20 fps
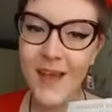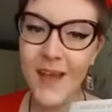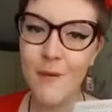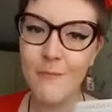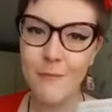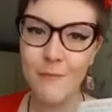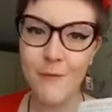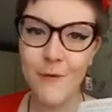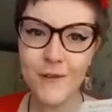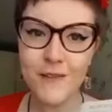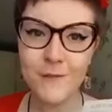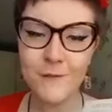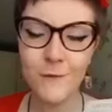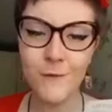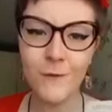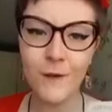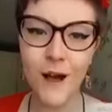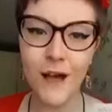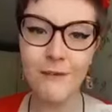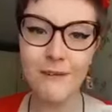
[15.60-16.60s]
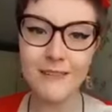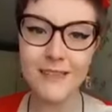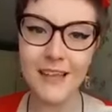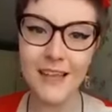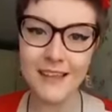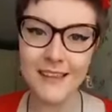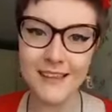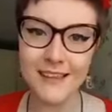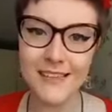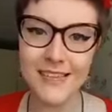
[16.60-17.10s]
First of all, I would
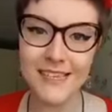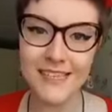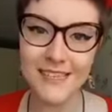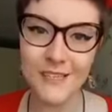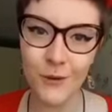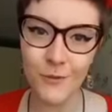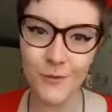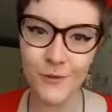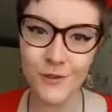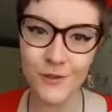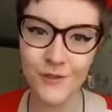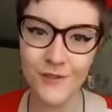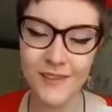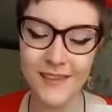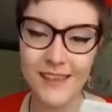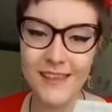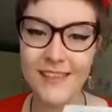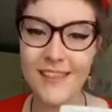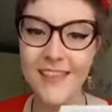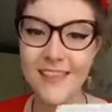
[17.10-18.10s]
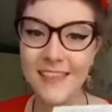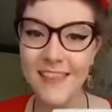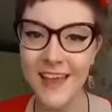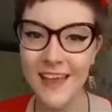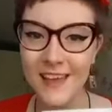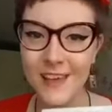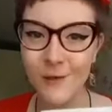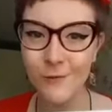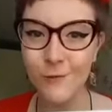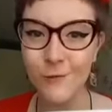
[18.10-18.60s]
like to seize the opportunity to
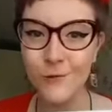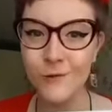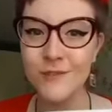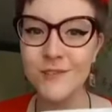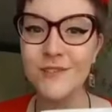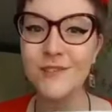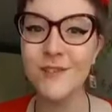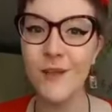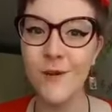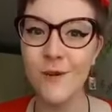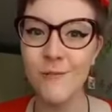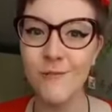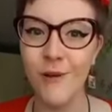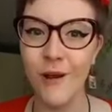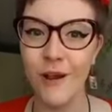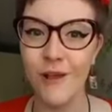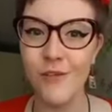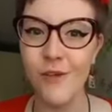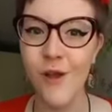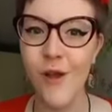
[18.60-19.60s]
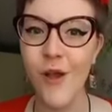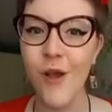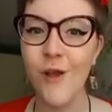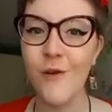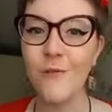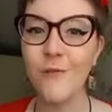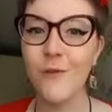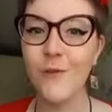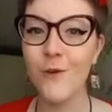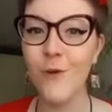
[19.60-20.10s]
thank you all so much
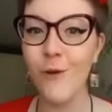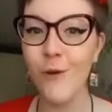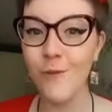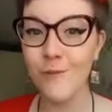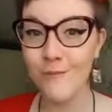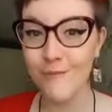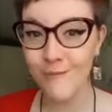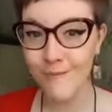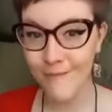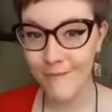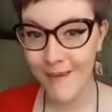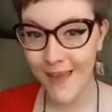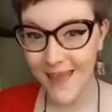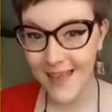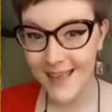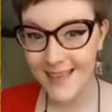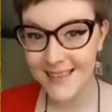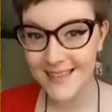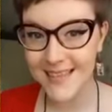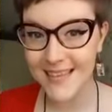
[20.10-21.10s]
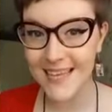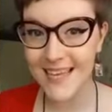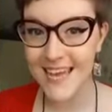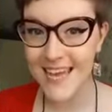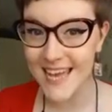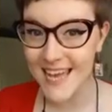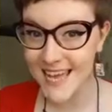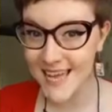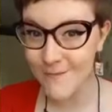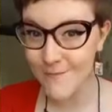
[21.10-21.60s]
for your amazing
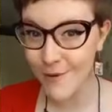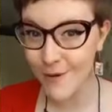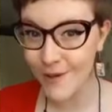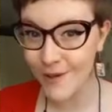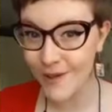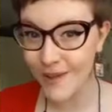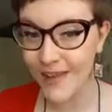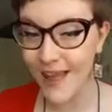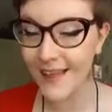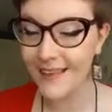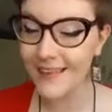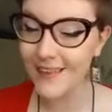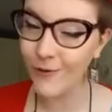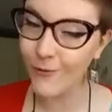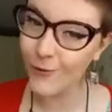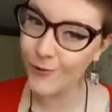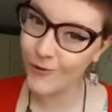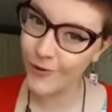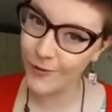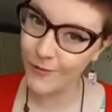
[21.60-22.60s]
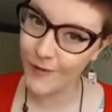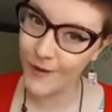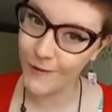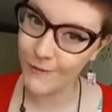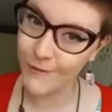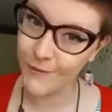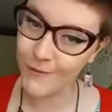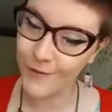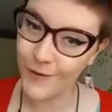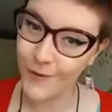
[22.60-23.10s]
ebook and the audiobook
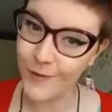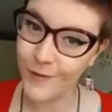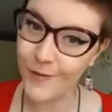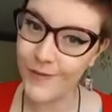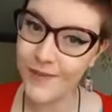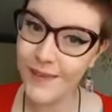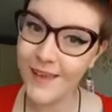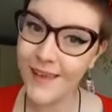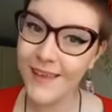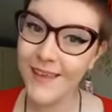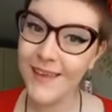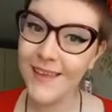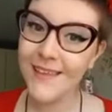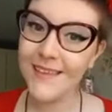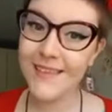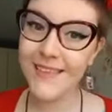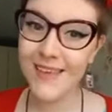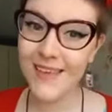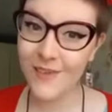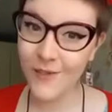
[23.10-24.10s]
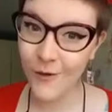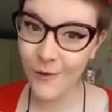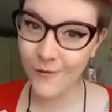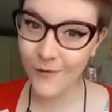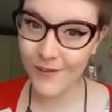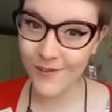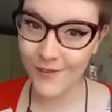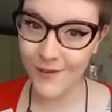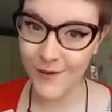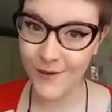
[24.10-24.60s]
reviews. Seeing your
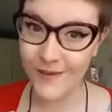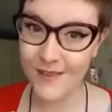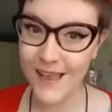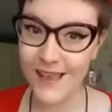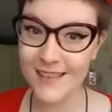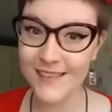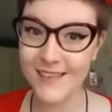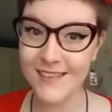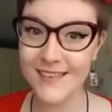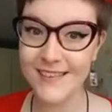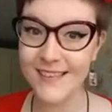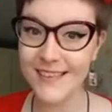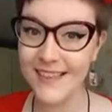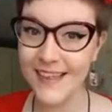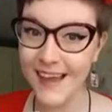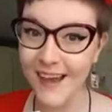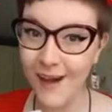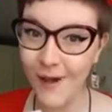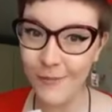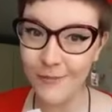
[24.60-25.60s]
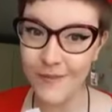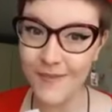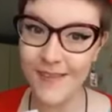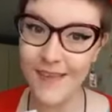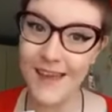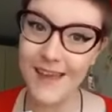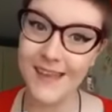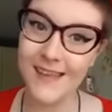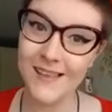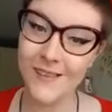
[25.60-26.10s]
videos has just lit up the
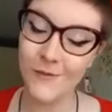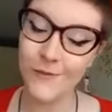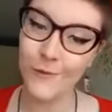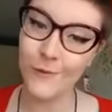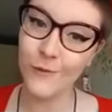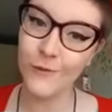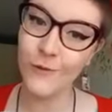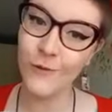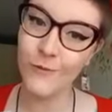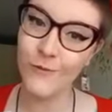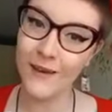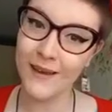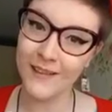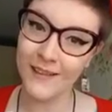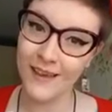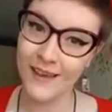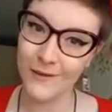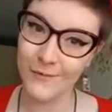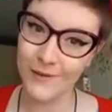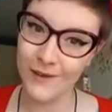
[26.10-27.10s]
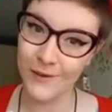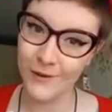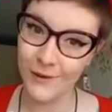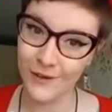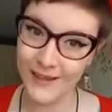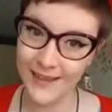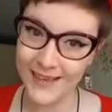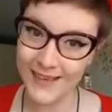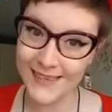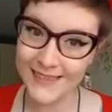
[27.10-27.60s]
days of all of my library
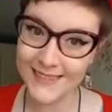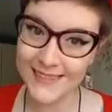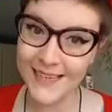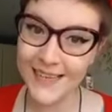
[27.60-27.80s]
colleagues.